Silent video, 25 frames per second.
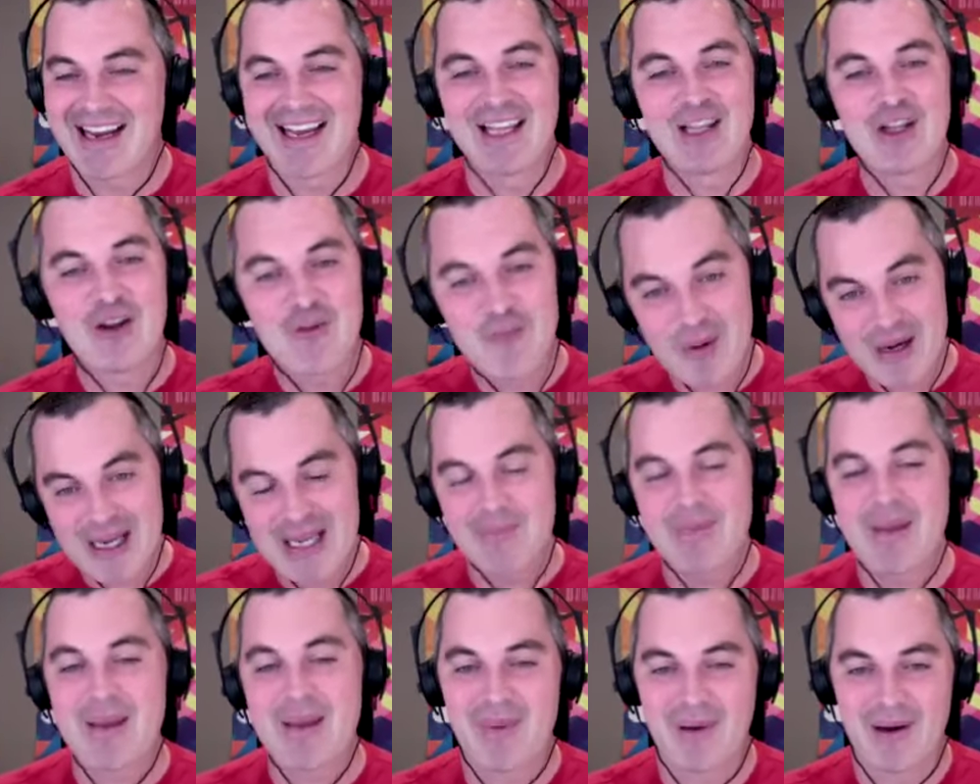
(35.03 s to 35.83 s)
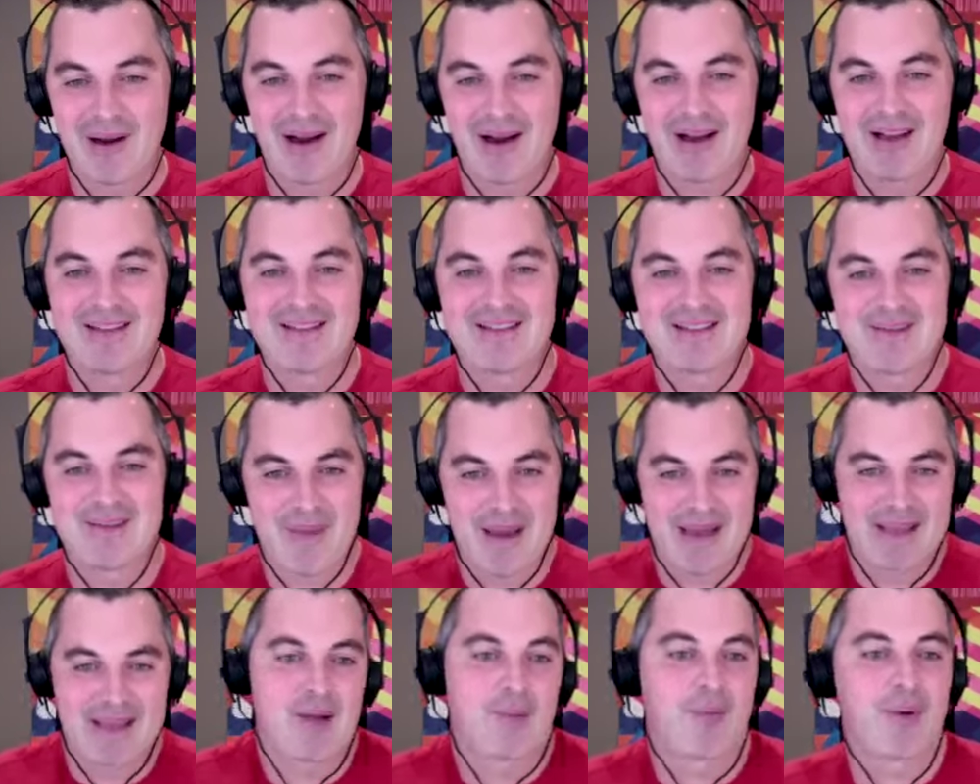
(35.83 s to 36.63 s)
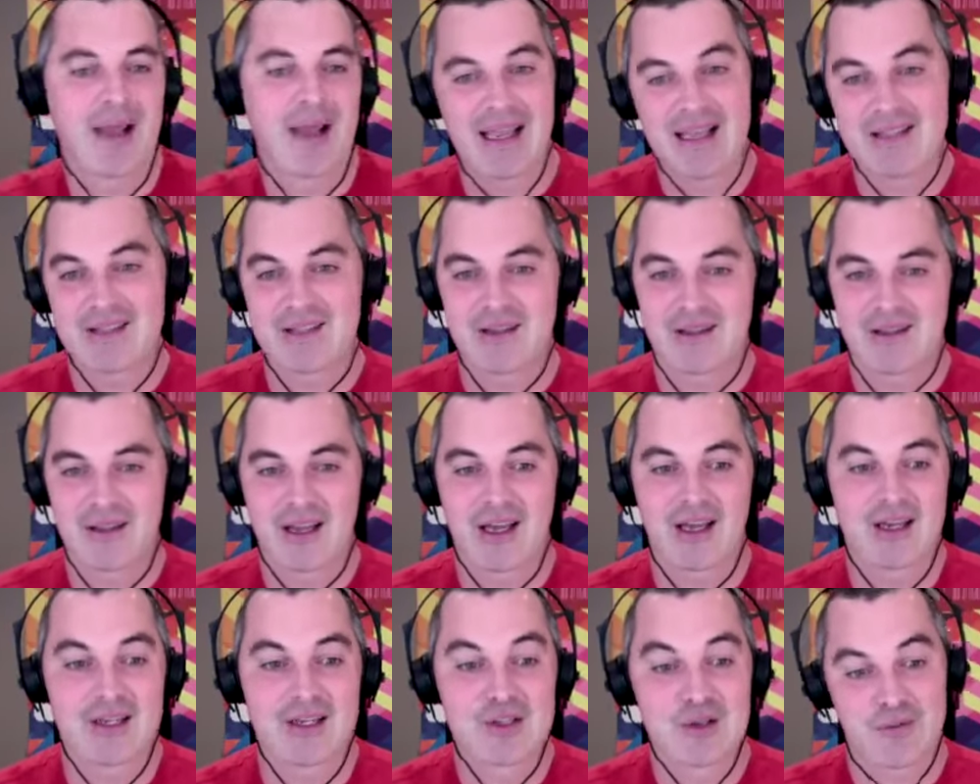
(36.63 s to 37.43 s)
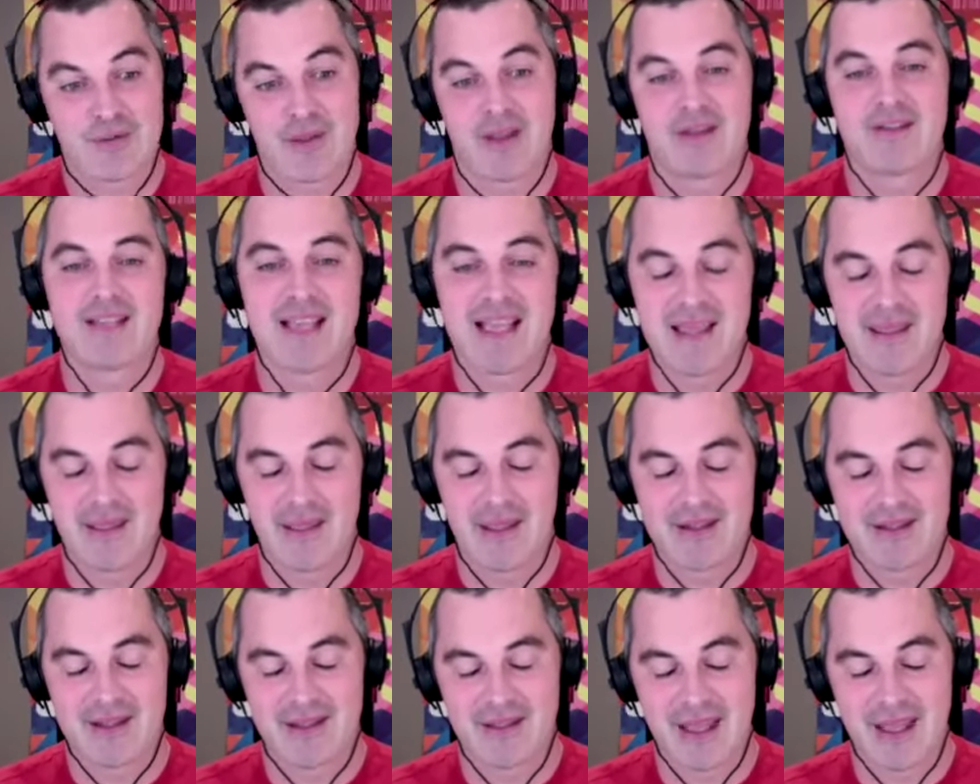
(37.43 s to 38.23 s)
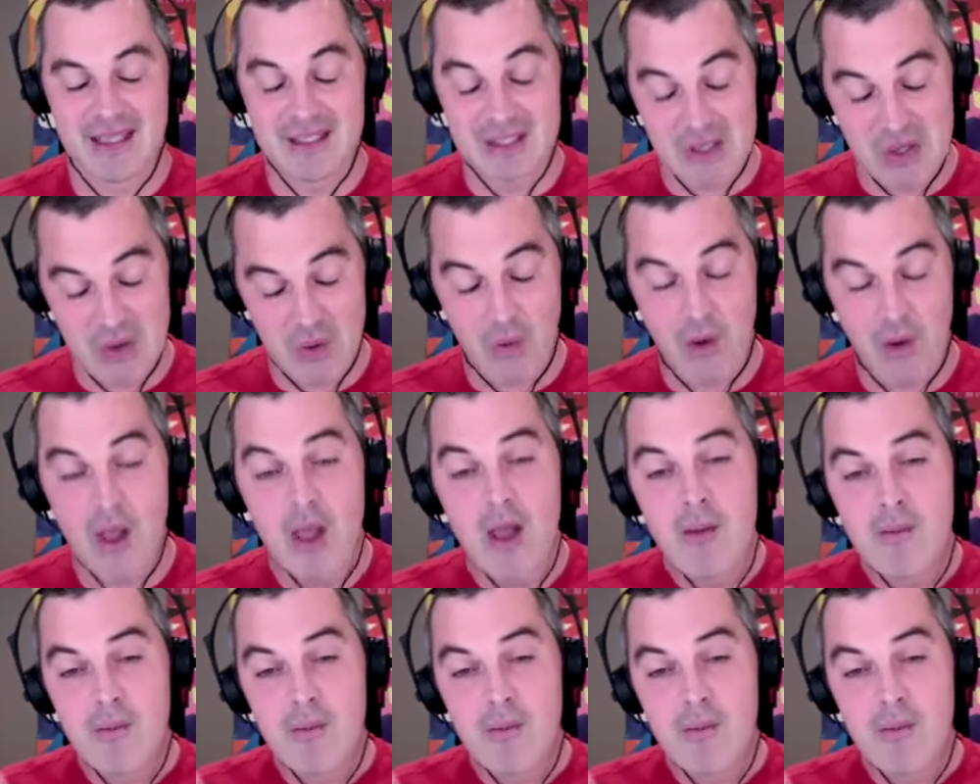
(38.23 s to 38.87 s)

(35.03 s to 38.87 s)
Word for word: I love bringing people on to pick their brains on the kind of stuff that they do.